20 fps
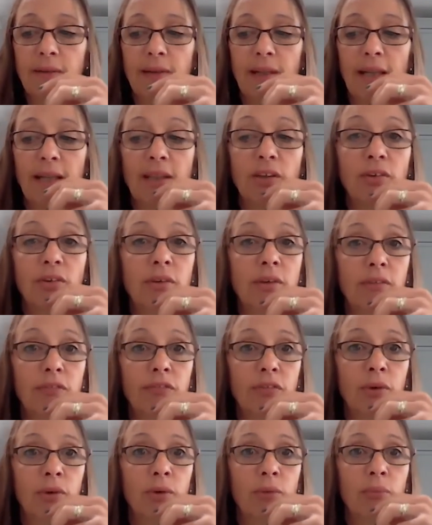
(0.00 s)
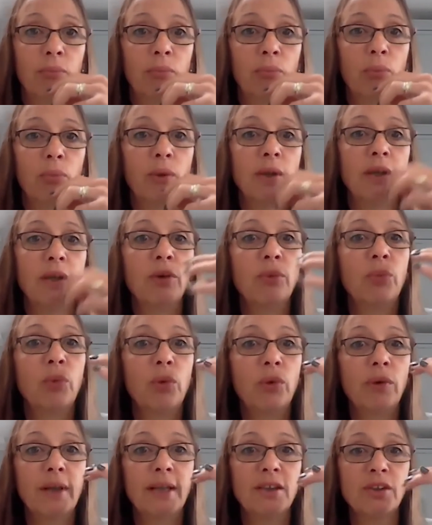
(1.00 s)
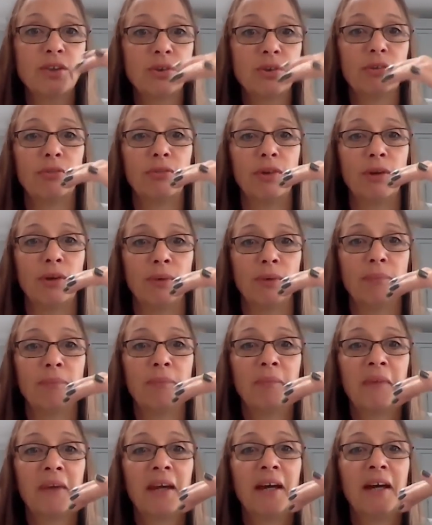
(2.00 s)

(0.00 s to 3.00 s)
in uniform, when you walk into a room,